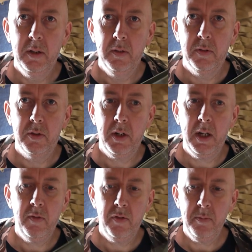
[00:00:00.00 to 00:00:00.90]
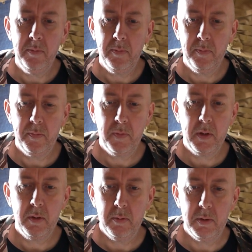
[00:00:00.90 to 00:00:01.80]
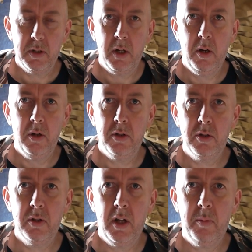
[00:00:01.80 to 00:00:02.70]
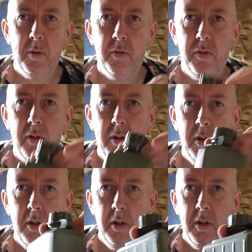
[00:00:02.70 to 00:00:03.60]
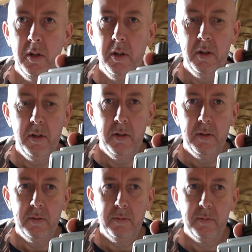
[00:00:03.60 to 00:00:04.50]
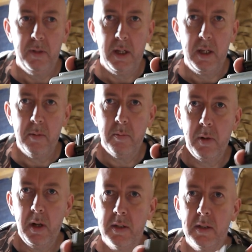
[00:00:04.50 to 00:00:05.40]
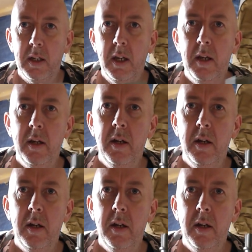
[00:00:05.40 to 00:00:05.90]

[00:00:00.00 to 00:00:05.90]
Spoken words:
for drinking from, which houses on top of the plastic